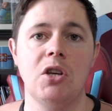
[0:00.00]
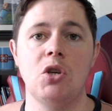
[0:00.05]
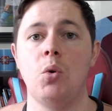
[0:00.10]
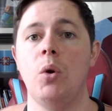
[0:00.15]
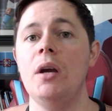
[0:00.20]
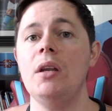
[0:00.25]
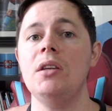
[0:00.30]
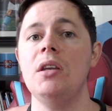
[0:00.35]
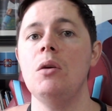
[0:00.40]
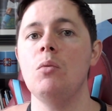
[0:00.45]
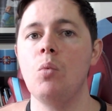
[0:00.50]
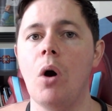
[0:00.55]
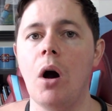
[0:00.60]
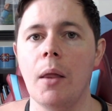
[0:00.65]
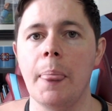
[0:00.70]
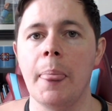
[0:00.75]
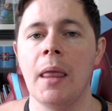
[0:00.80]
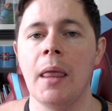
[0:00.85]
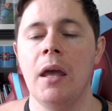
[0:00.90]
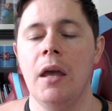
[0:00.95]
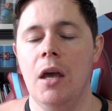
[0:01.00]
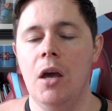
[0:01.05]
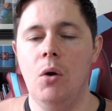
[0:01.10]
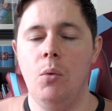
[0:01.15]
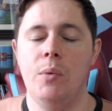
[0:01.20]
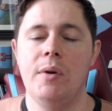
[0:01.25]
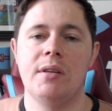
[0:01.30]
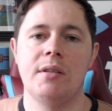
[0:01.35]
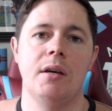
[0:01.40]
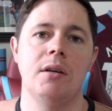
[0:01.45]
21 if
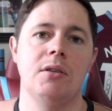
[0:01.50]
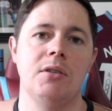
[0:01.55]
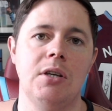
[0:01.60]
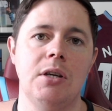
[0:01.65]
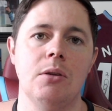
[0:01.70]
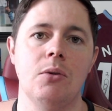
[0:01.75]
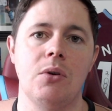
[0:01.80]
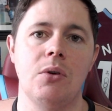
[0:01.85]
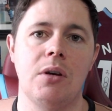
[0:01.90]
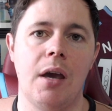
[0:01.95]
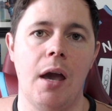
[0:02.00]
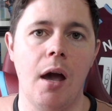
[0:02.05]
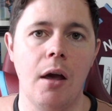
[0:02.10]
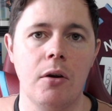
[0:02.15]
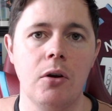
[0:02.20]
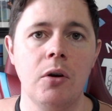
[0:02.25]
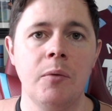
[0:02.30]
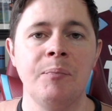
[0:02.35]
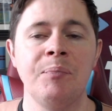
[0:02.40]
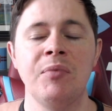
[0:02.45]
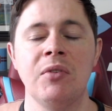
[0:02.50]
we sign Thilo Kehrer.